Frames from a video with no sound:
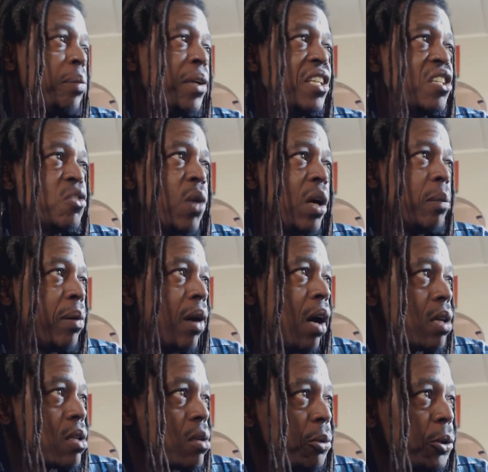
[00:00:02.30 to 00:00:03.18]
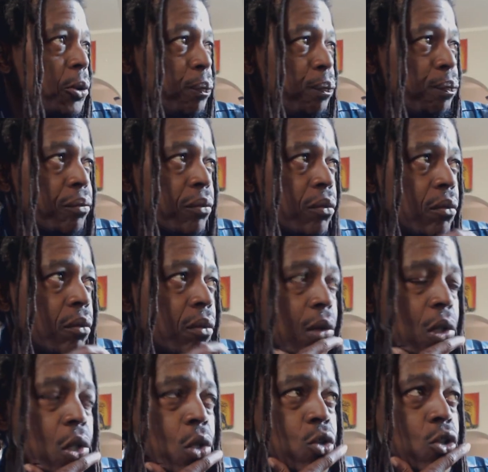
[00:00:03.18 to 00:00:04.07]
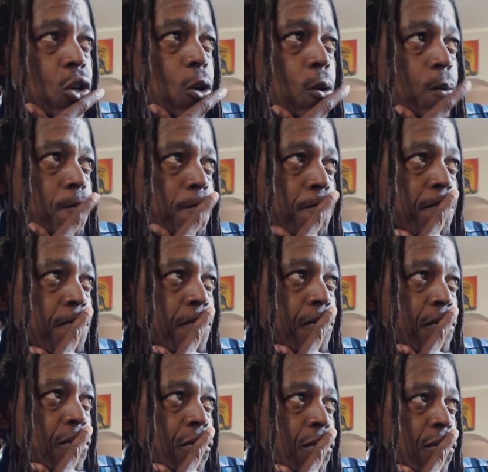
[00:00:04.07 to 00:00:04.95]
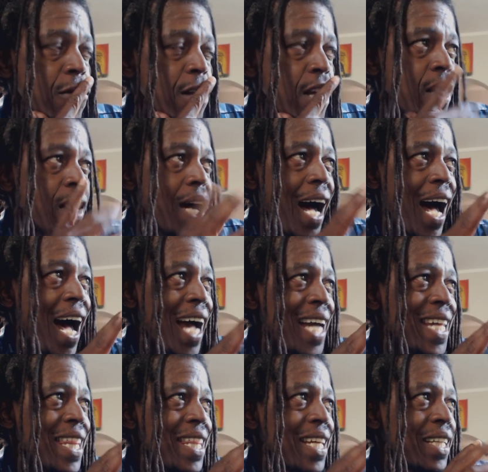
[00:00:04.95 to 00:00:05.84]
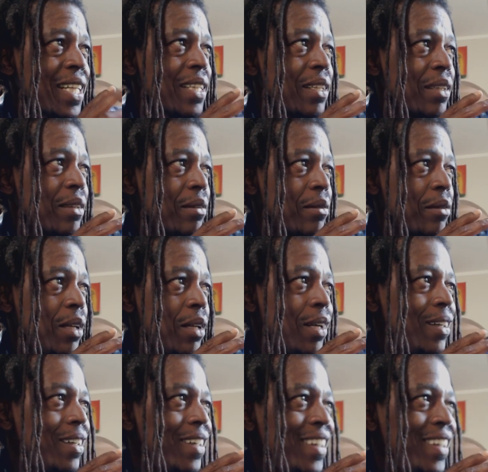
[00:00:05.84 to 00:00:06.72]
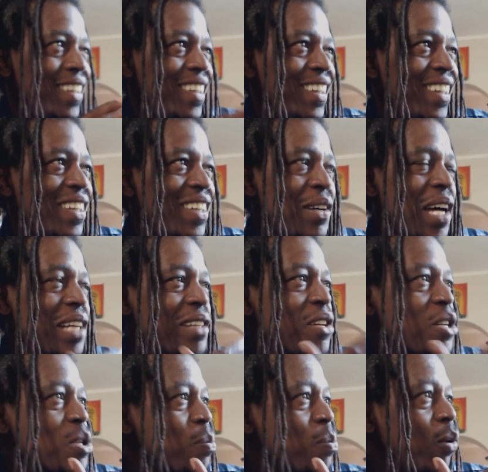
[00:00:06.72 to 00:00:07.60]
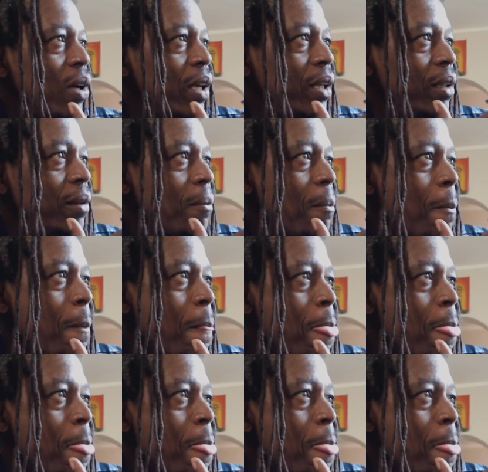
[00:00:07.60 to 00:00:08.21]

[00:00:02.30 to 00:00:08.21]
peace where possible. So I think at this point,